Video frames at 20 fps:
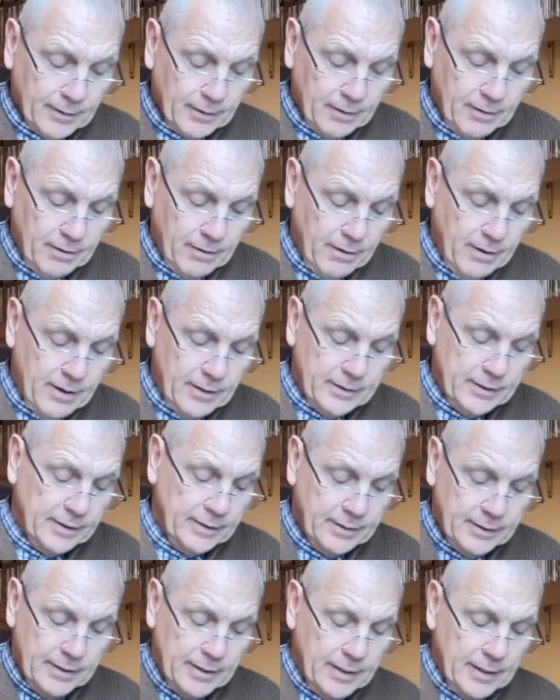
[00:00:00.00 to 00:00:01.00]
all right?
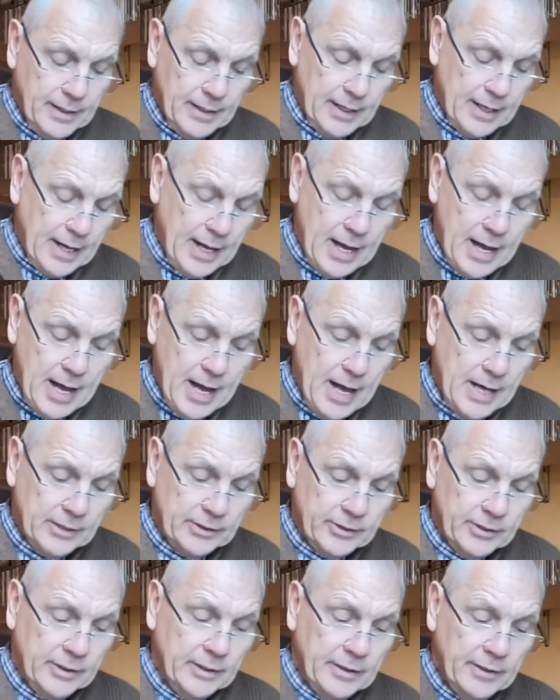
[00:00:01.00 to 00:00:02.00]

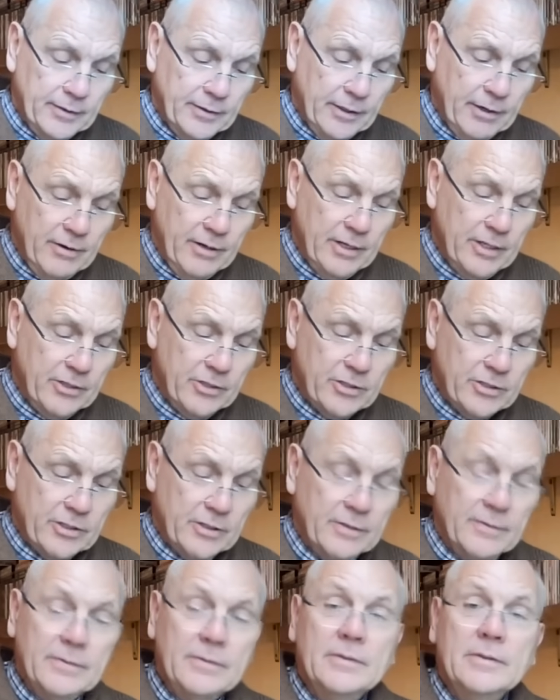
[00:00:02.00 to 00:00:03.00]
And
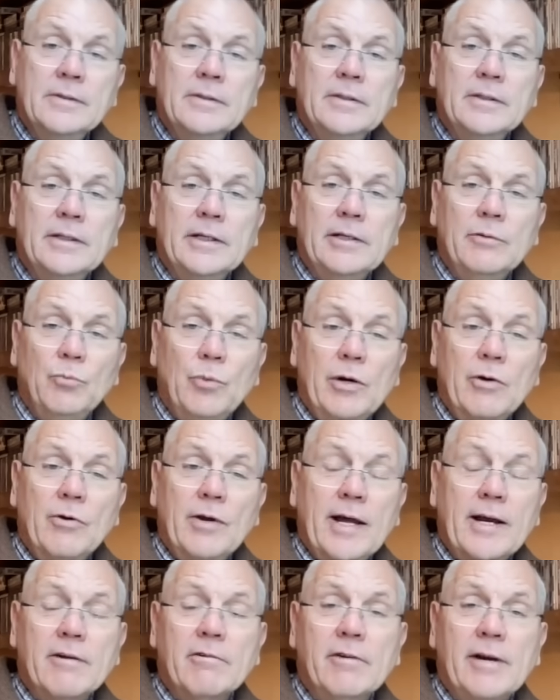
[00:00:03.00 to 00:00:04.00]
it will
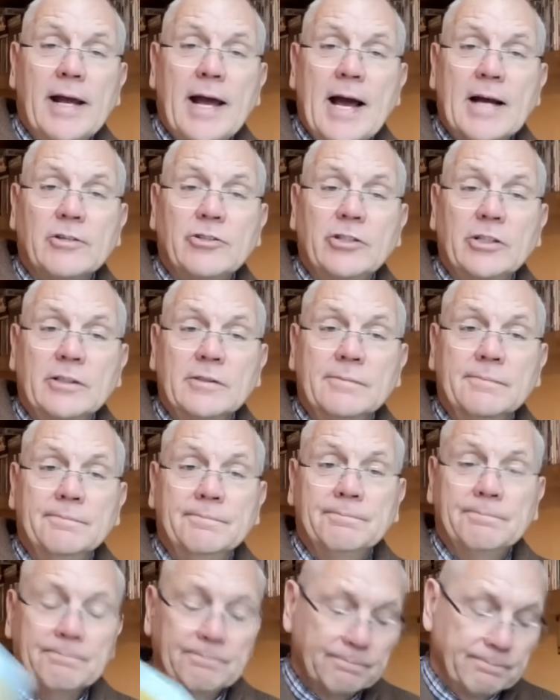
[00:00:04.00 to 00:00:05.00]
get a reaction.
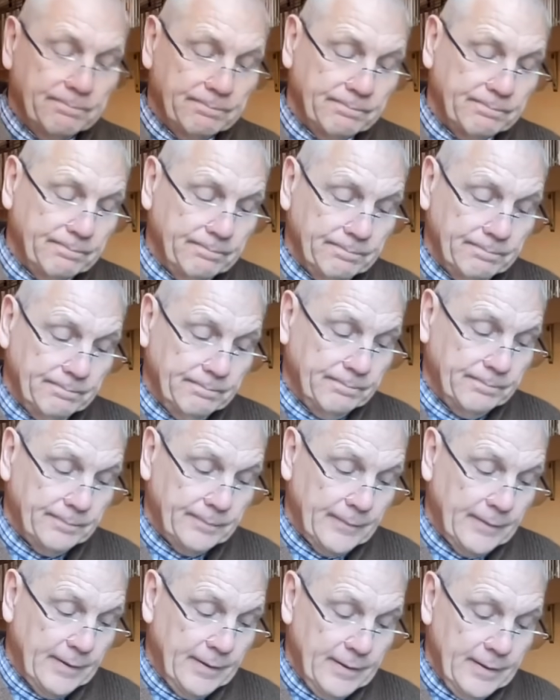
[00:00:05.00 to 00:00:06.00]

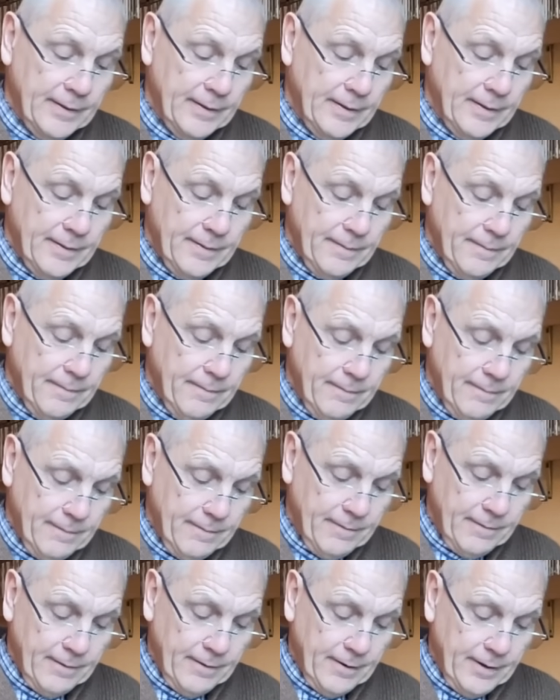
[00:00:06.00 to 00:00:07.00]

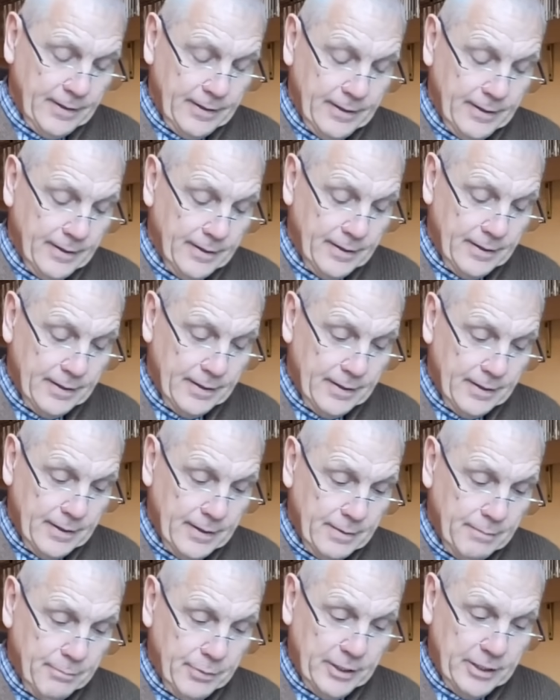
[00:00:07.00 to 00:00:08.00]
Right.
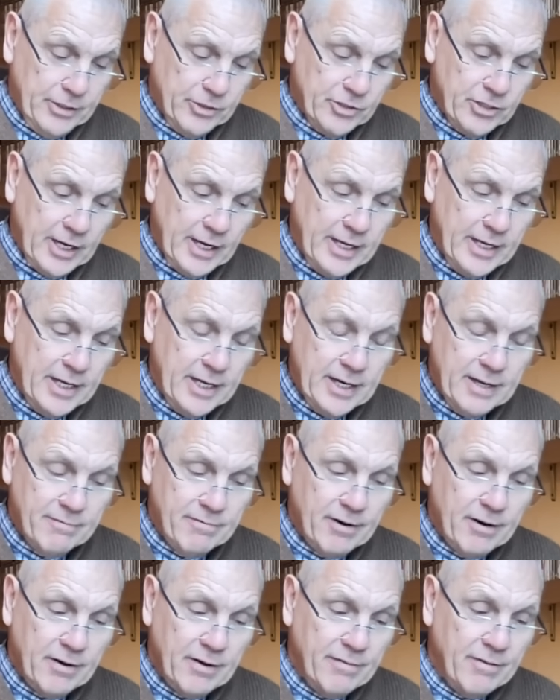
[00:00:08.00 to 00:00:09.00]
But it's taking it
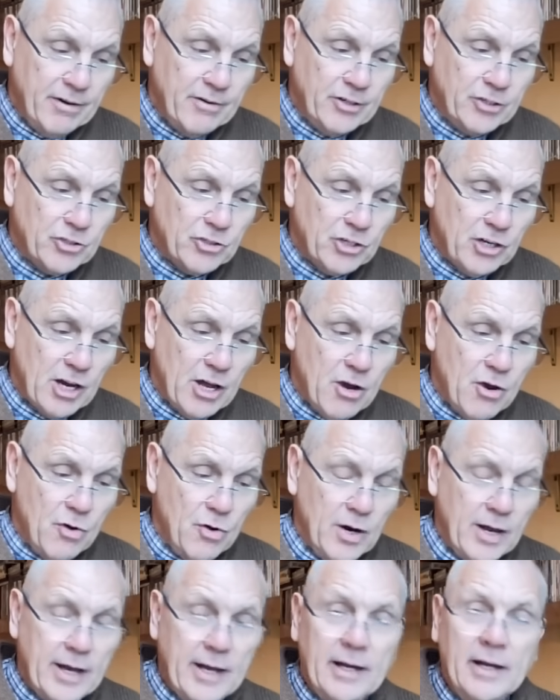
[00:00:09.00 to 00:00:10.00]
very, very
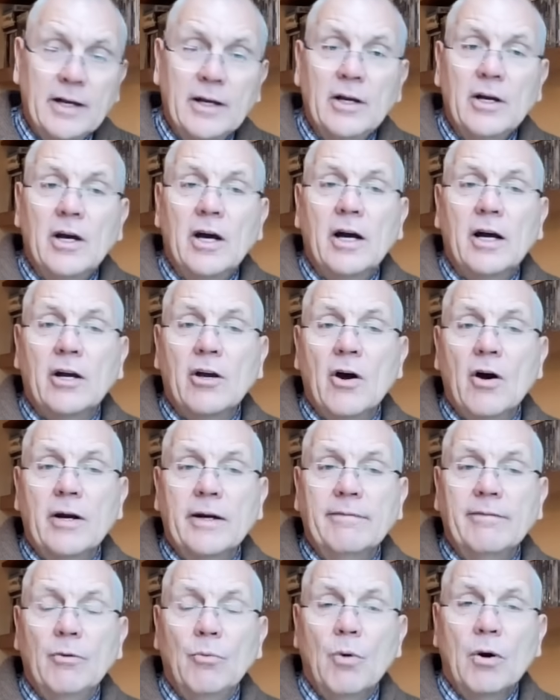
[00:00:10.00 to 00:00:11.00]
slowly, a
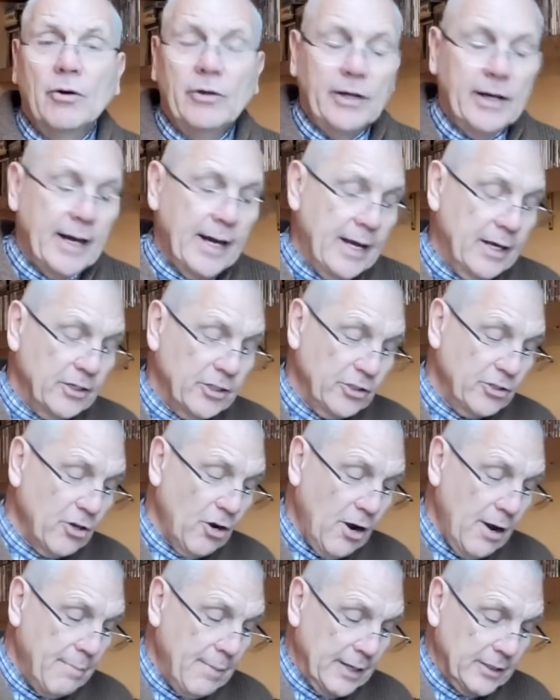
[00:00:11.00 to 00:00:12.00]
kind of a one day at a
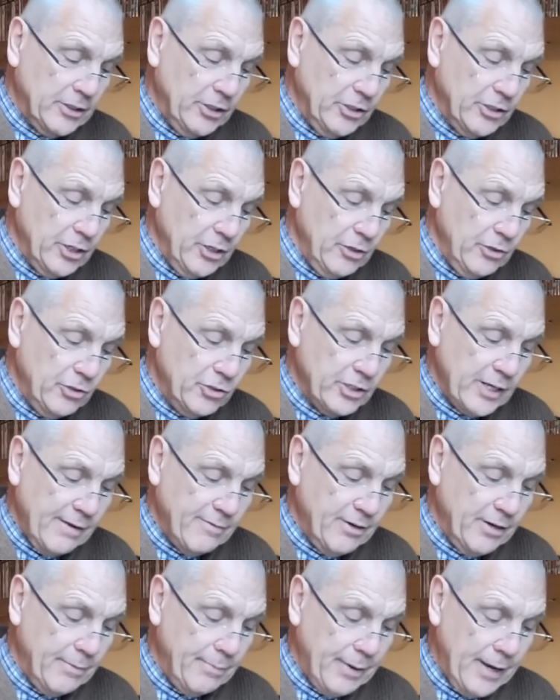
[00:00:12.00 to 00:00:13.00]
time attitude.
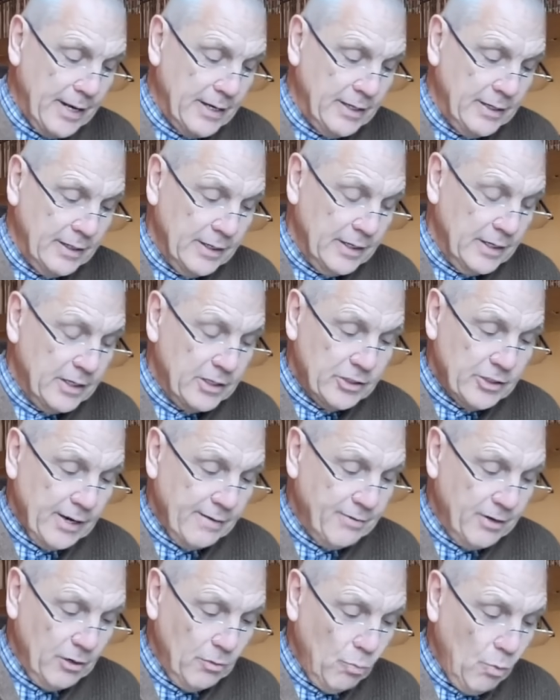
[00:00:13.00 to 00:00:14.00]
Seven of
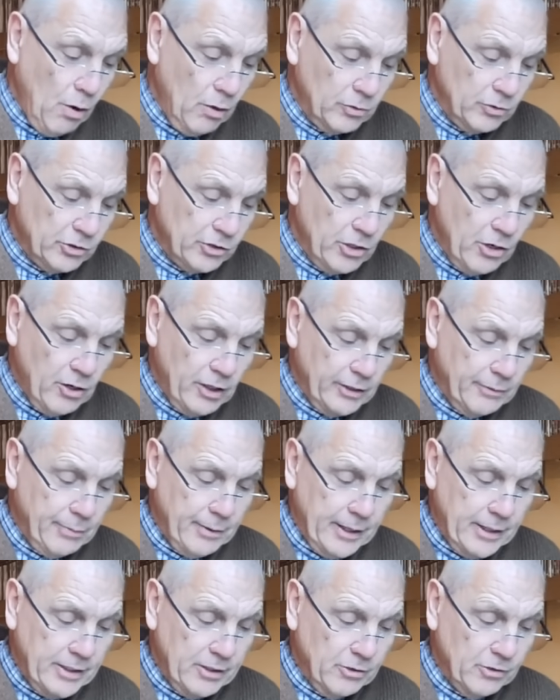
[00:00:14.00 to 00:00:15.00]
Wands, Knight of
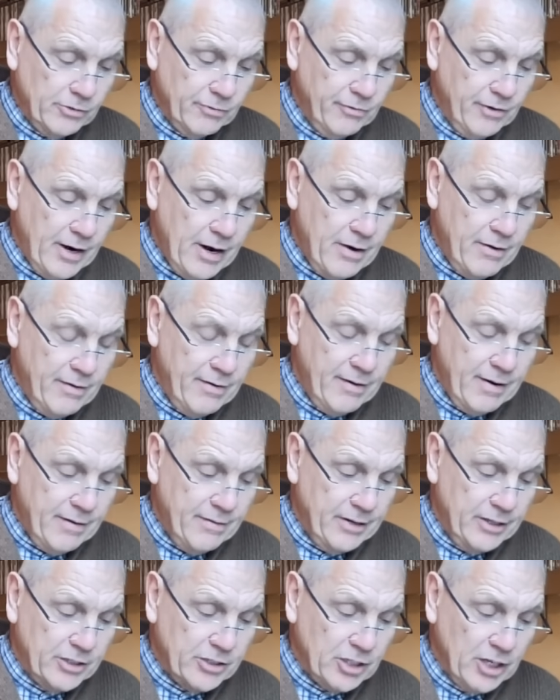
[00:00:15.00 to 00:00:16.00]
Pentacles. Very,
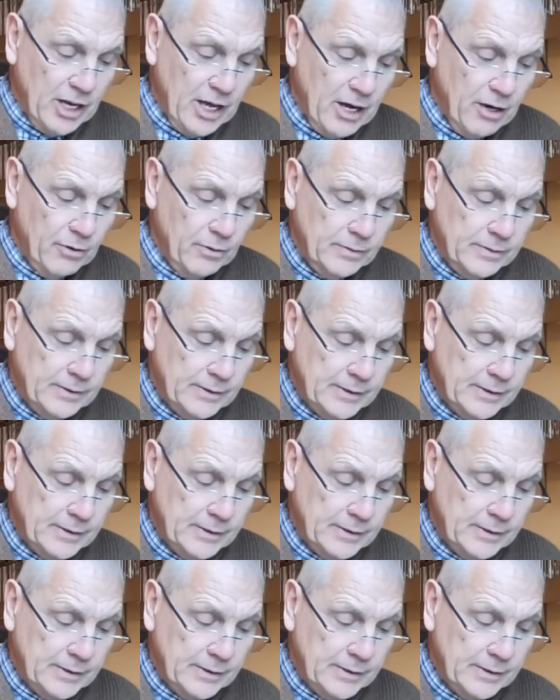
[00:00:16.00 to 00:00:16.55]
very slow.